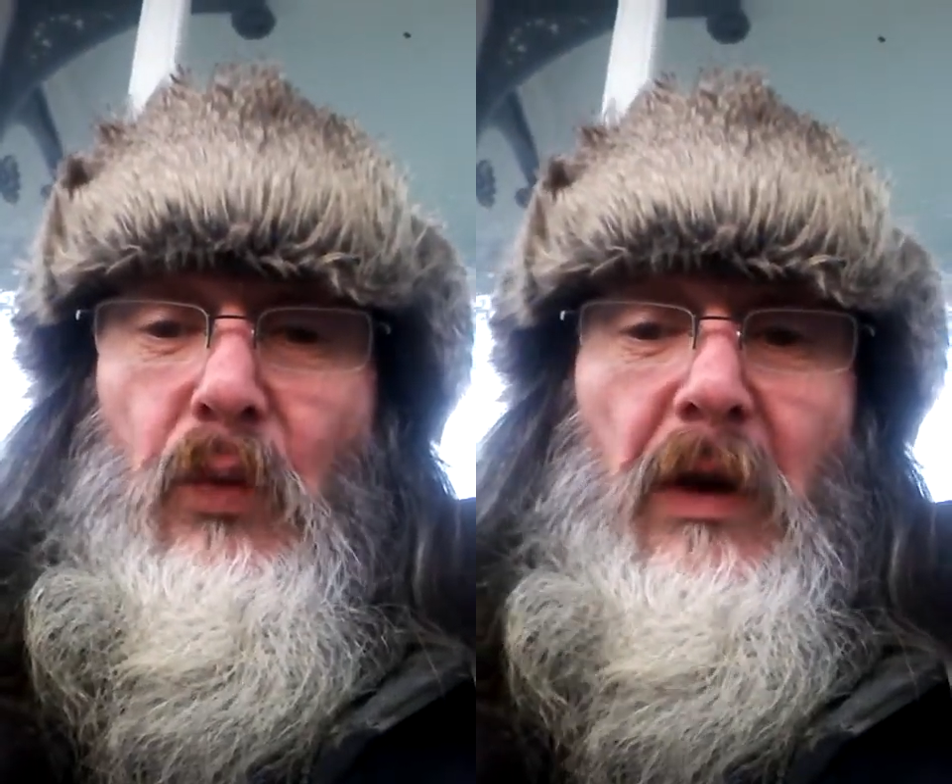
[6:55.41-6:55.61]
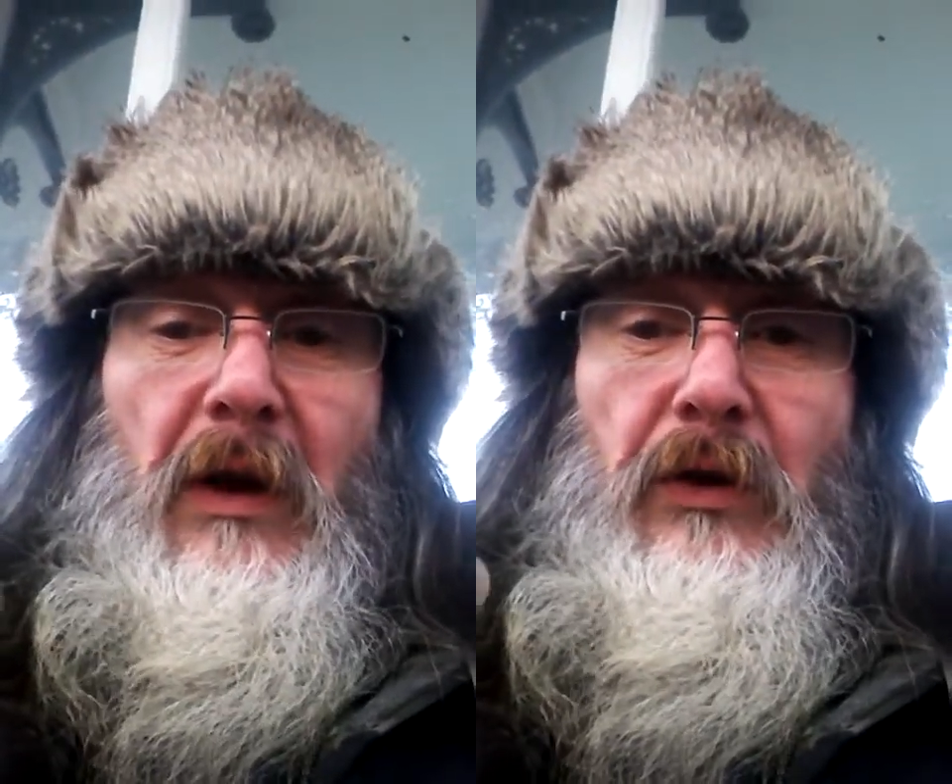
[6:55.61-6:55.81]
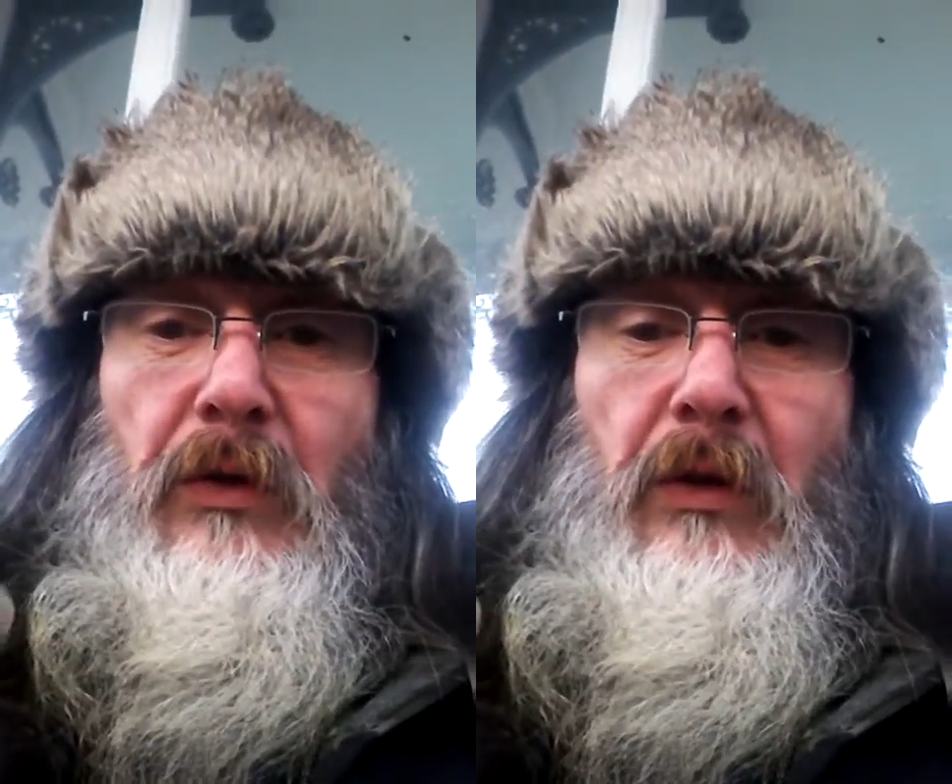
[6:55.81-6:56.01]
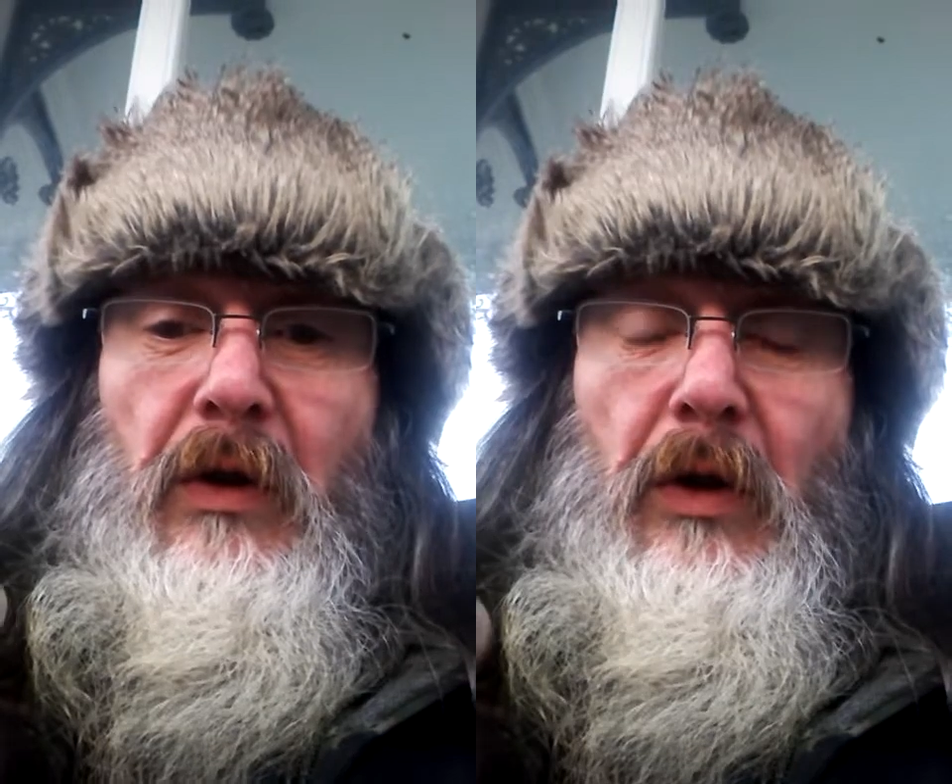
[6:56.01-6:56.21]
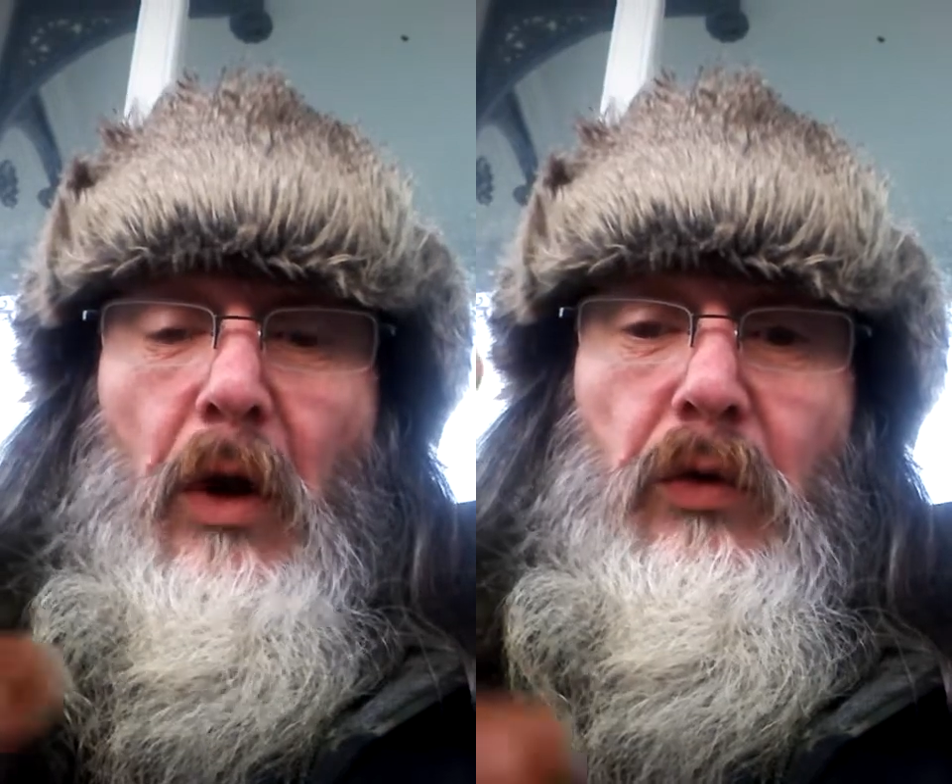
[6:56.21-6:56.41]
where you
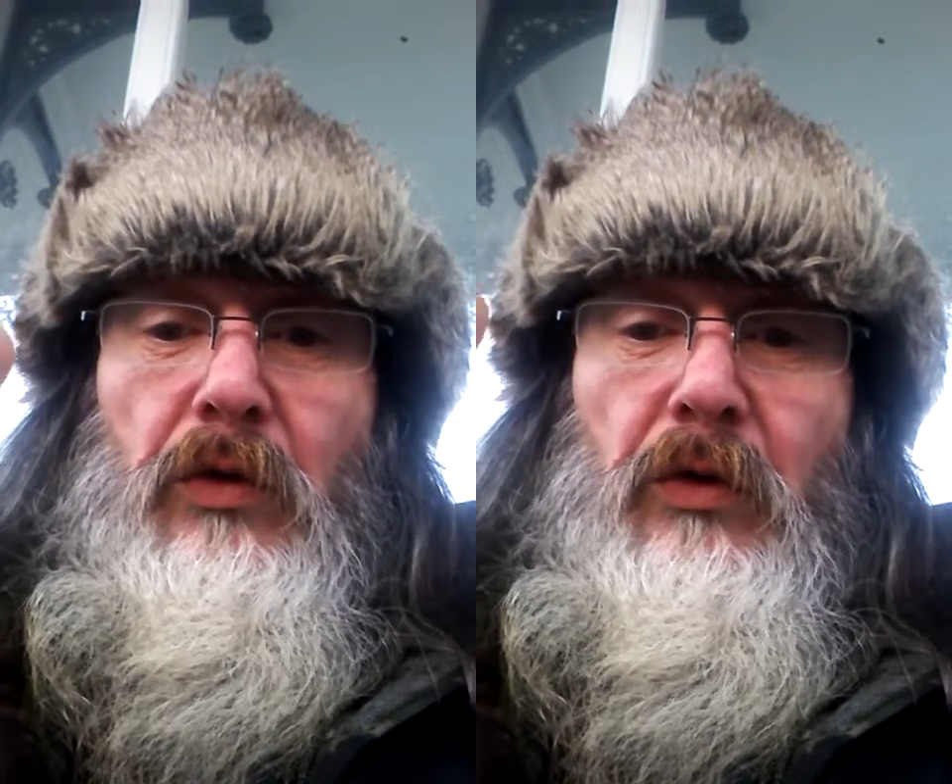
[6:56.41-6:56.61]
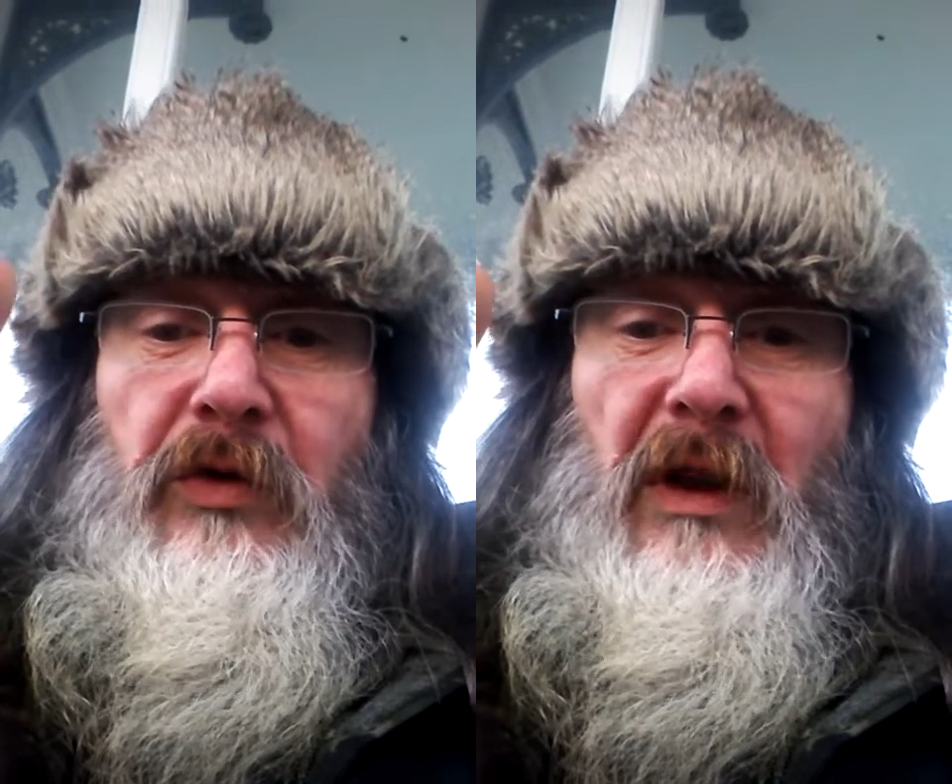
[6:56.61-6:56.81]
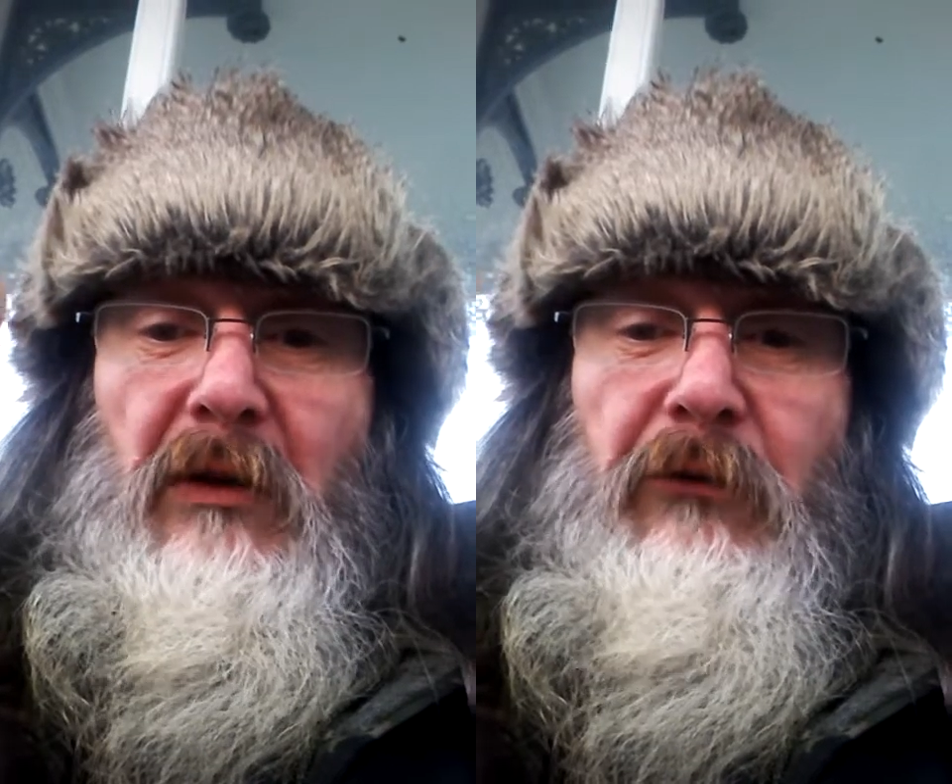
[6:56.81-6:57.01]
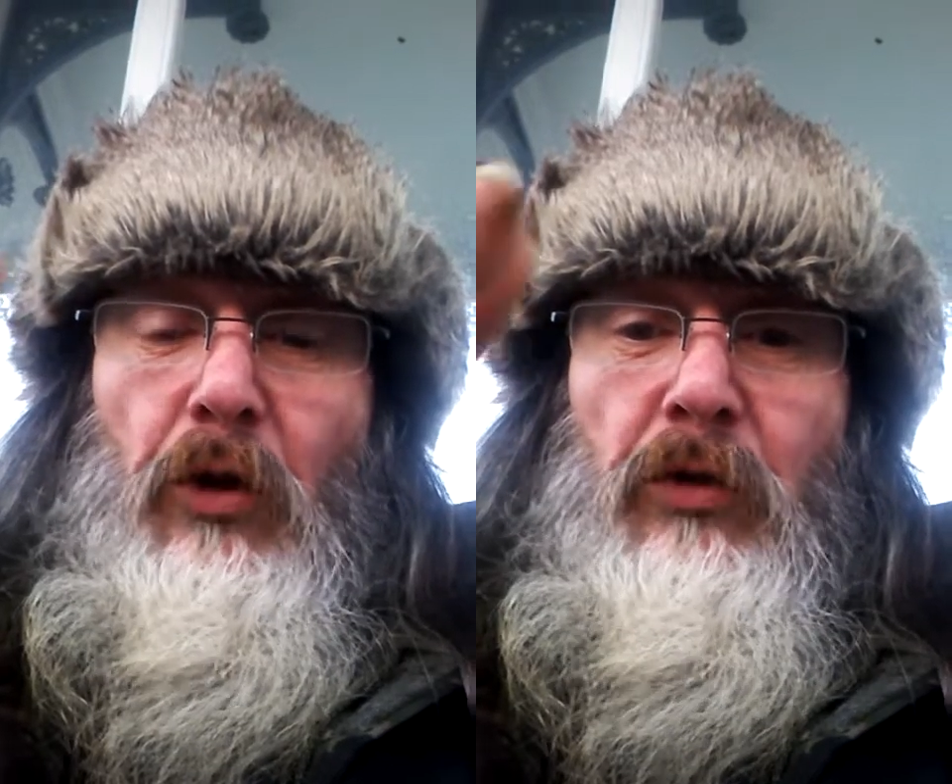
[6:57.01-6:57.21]
could hold yourself